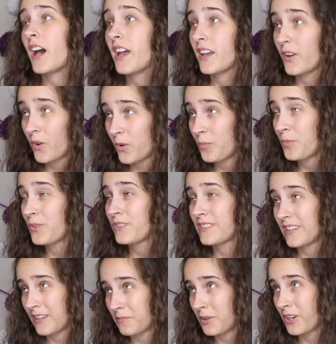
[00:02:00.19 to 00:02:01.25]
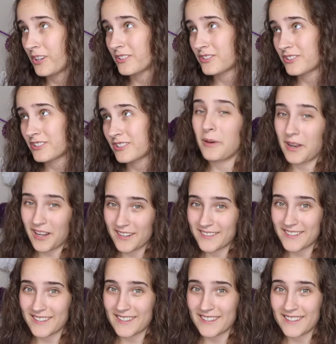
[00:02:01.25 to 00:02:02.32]
I almost said March, but I
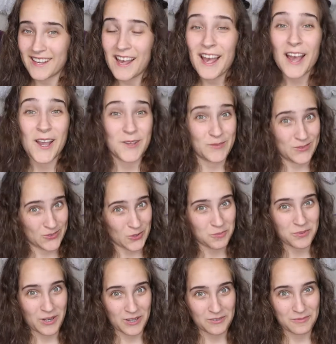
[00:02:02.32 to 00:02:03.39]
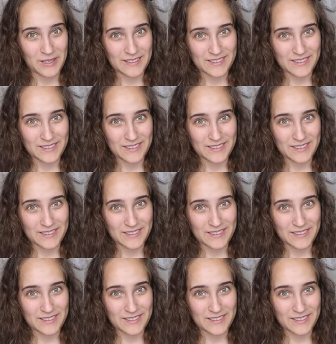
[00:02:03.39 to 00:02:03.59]
didn't. I'm so proud of